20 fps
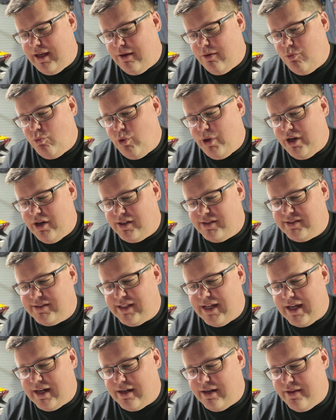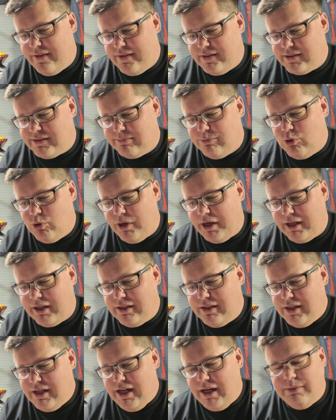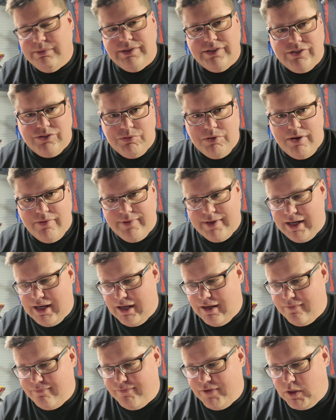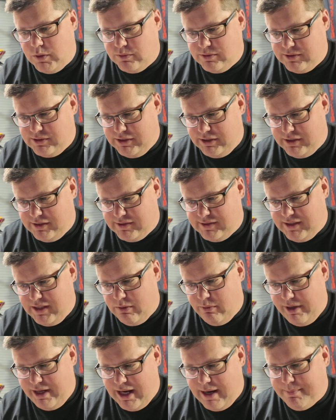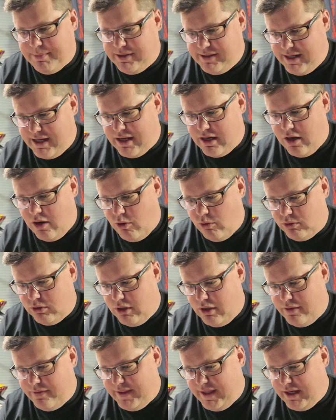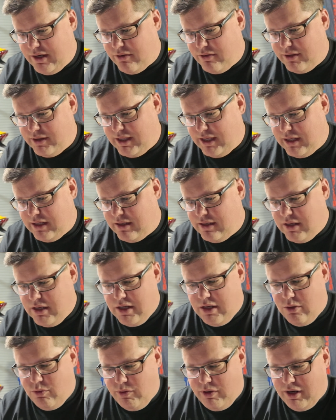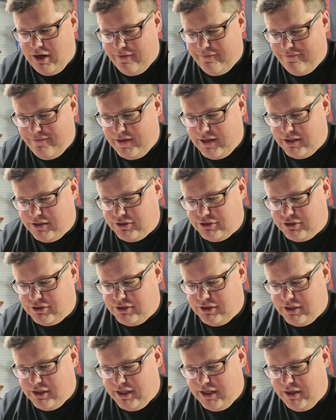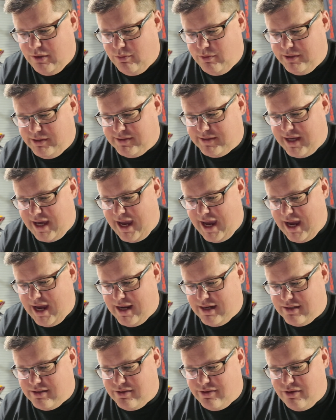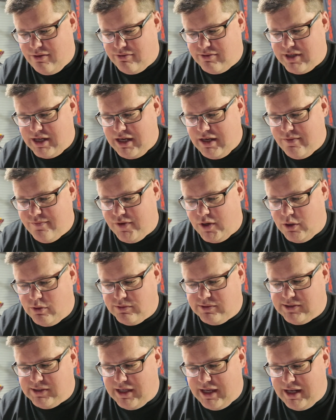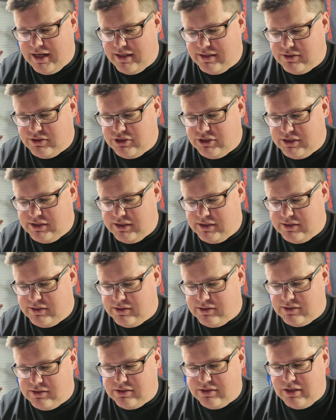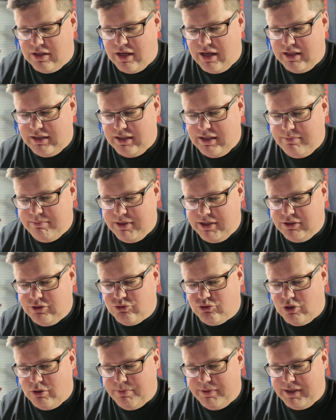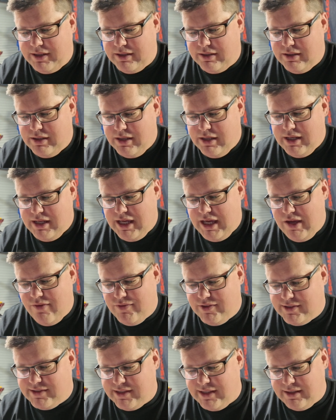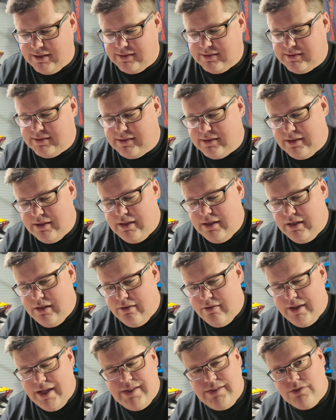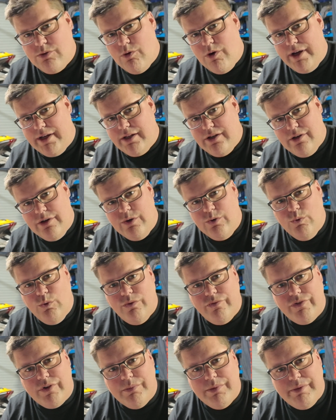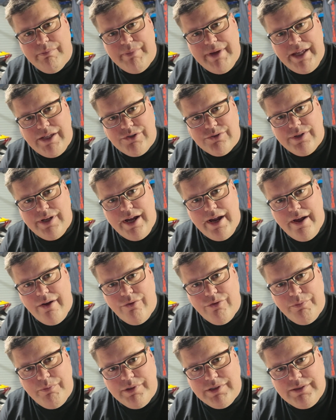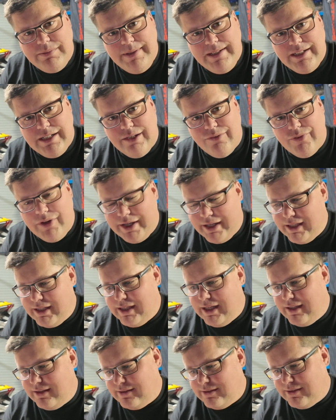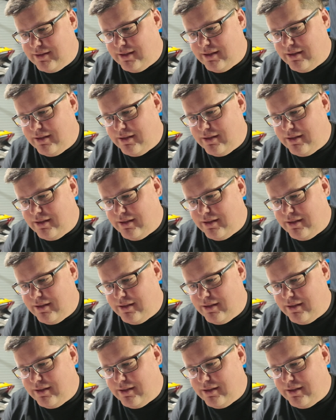when I started it this morning, it was at 12.5 volts. You can see it went up and down a whole lot there. And then when I finished, it was at 13 volts, and it's just slightly been dropping ever since. That's quite cool from a battery health perspective. I can keep